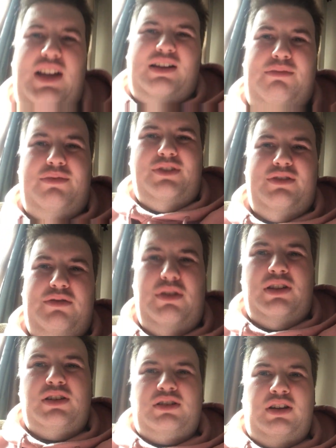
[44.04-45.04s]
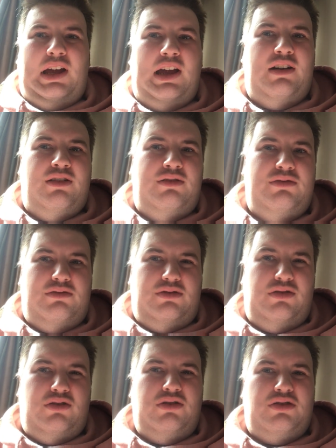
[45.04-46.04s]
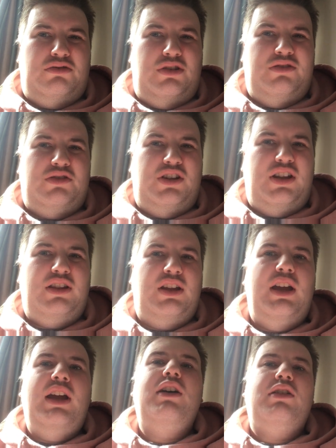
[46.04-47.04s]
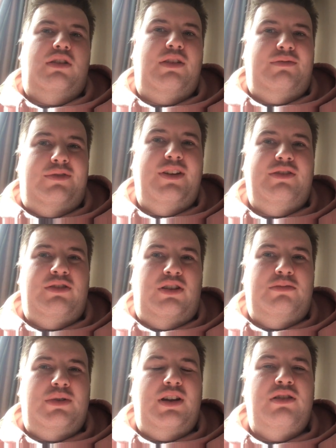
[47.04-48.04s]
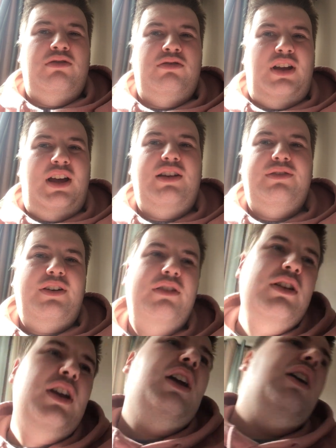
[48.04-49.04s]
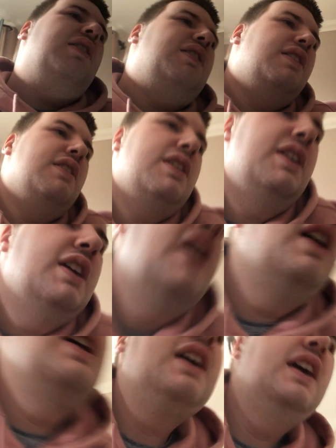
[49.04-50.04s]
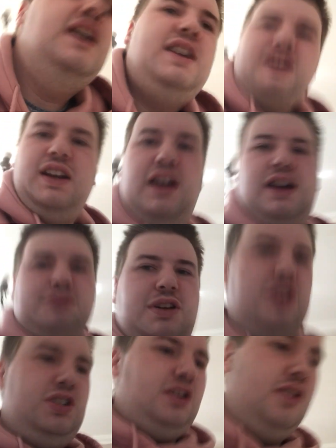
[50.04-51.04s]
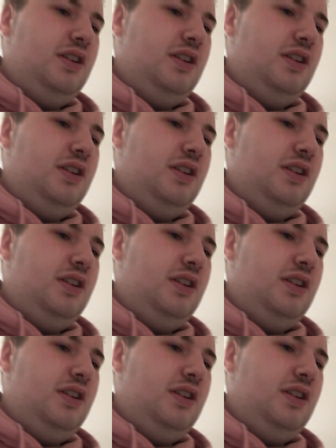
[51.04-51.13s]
I don't know how good the crochet is because I'm filming on my own iPhone, because I'm going to show